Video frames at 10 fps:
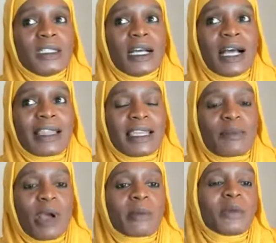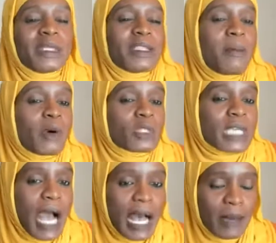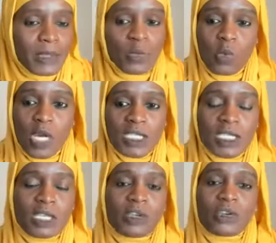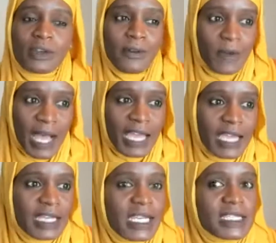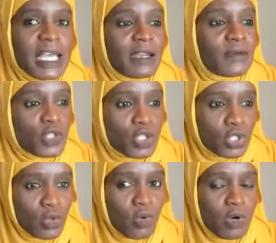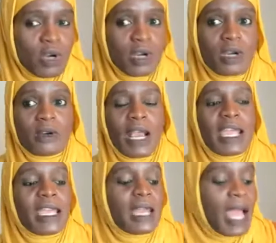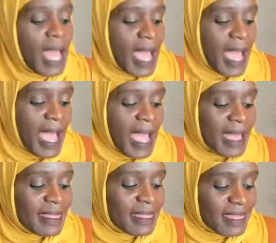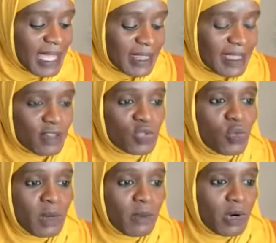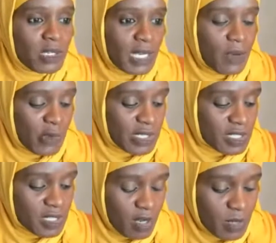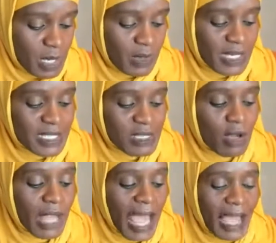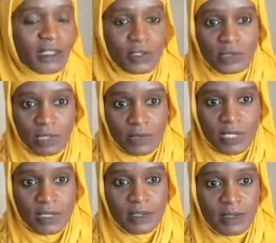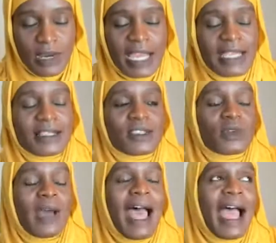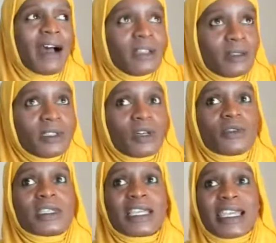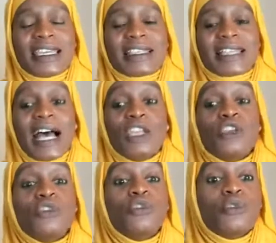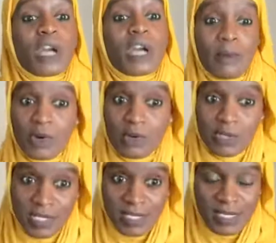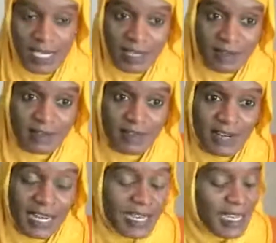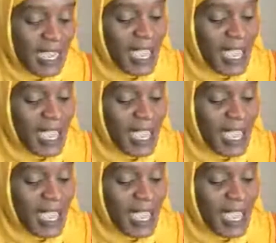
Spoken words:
I think probably the most common ones that you're going to find inside of the store, right? Then there's one more that I wanted to talk about, and it's called allulose, right? So allulose is a newcomer on the scene, right?